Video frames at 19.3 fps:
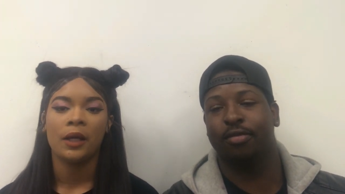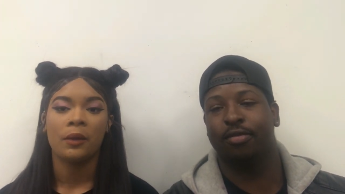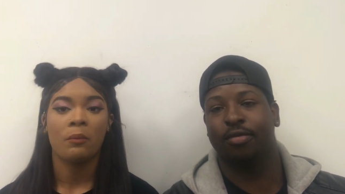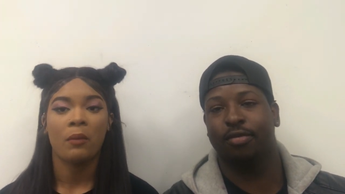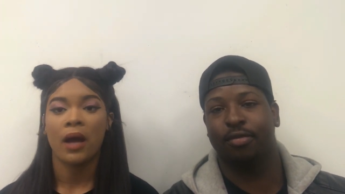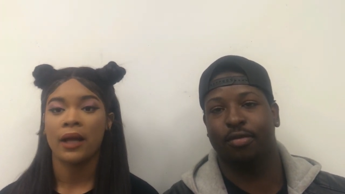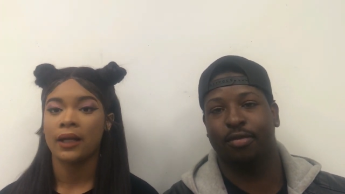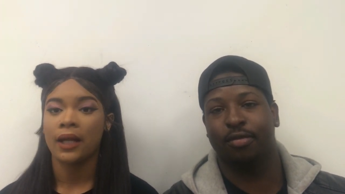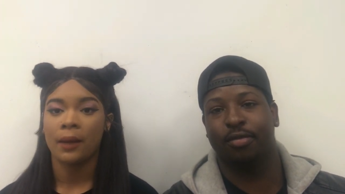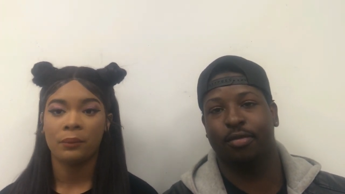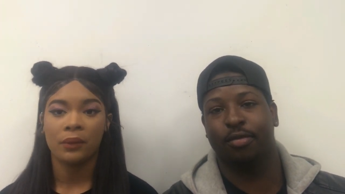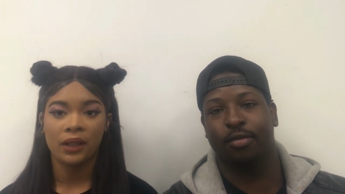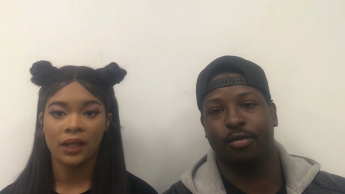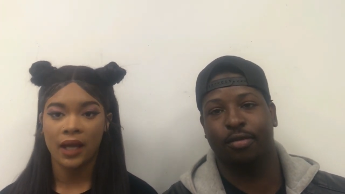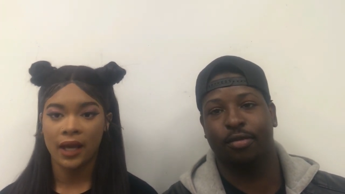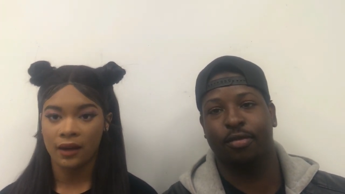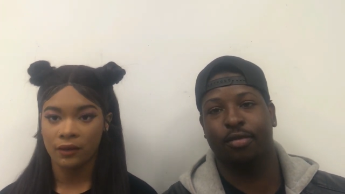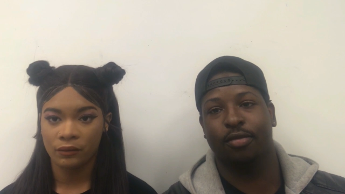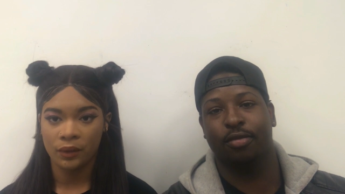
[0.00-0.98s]
Speaker 1: Might not be
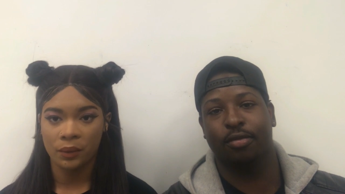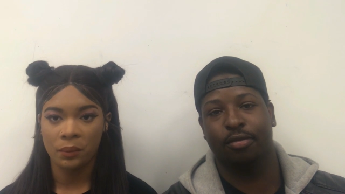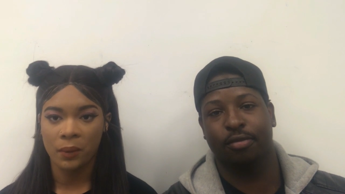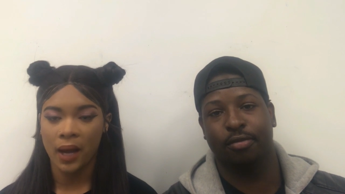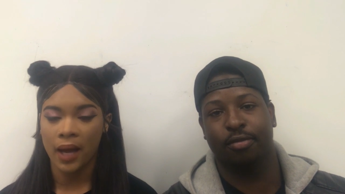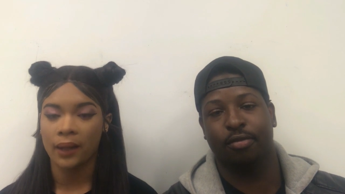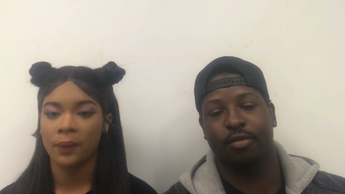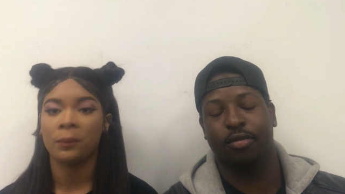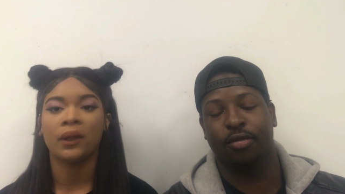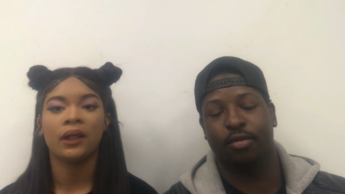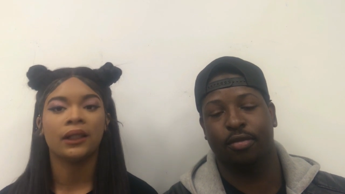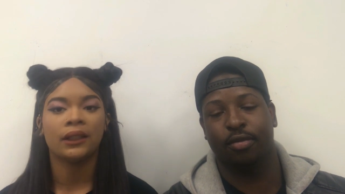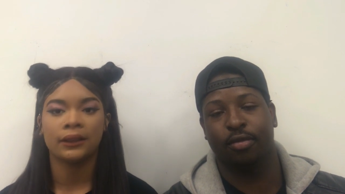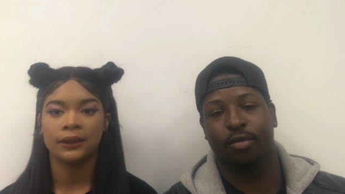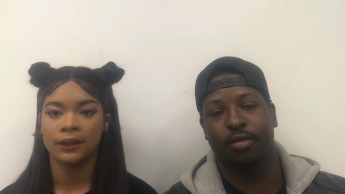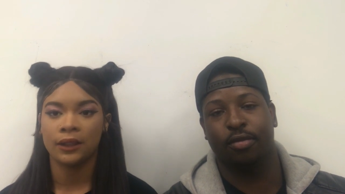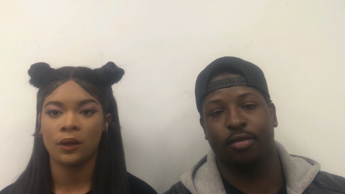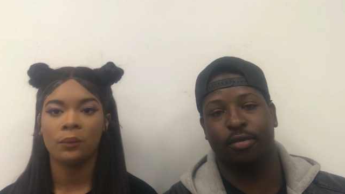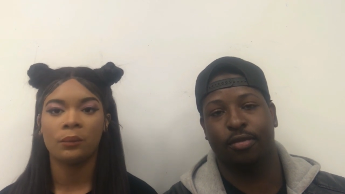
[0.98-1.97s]
everybody, but
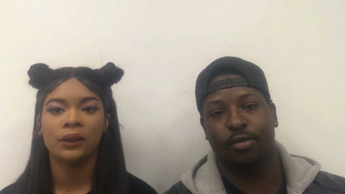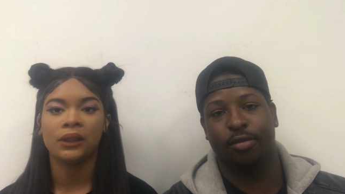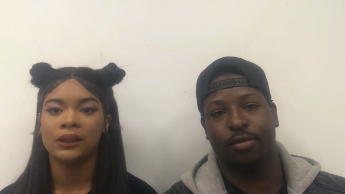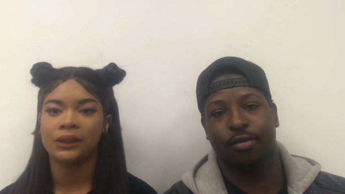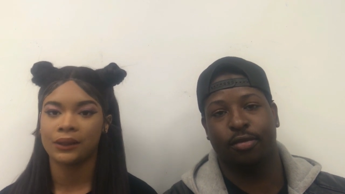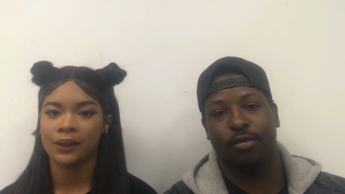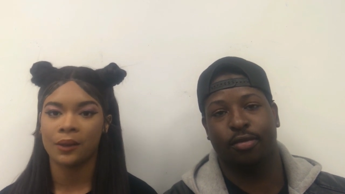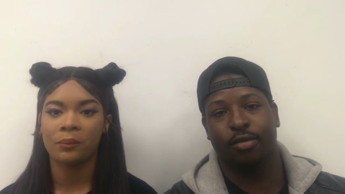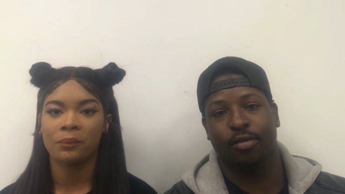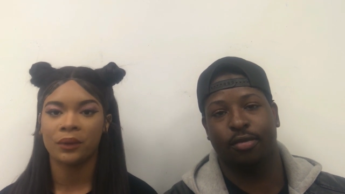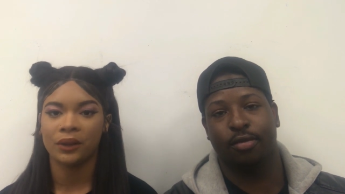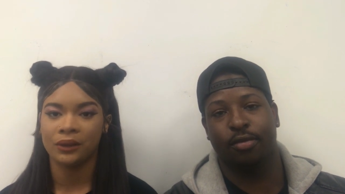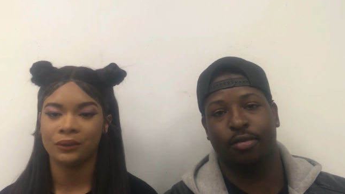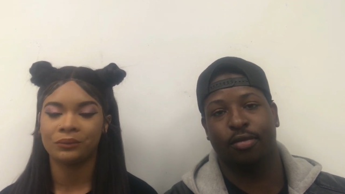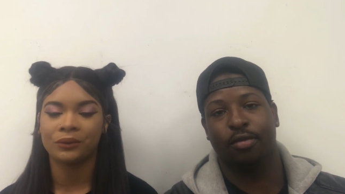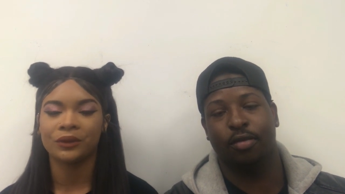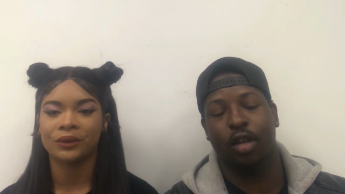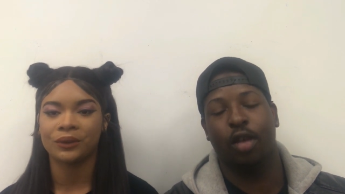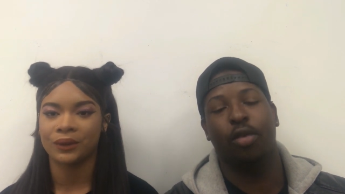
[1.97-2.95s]
it's gonna be some
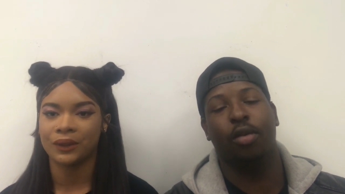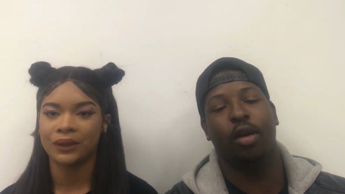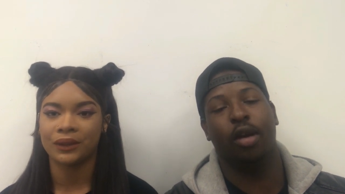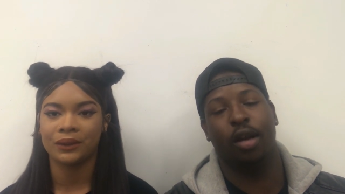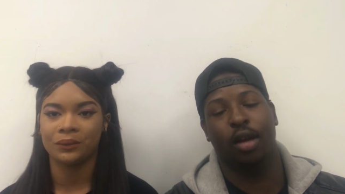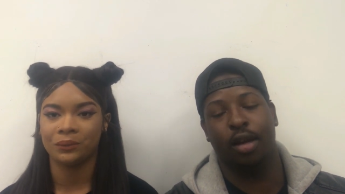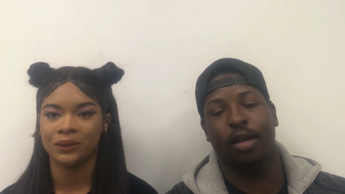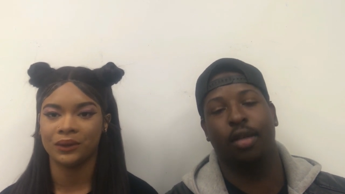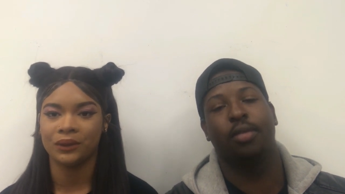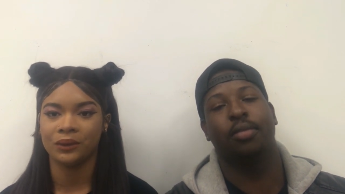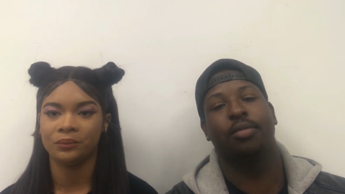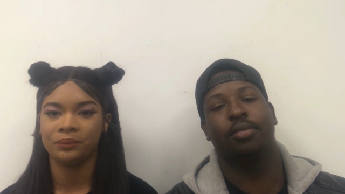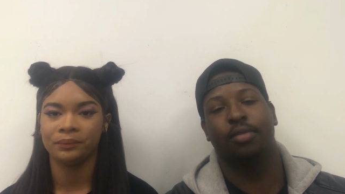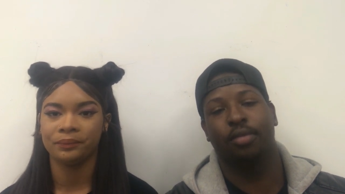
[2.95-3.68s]
people. Trust right. me.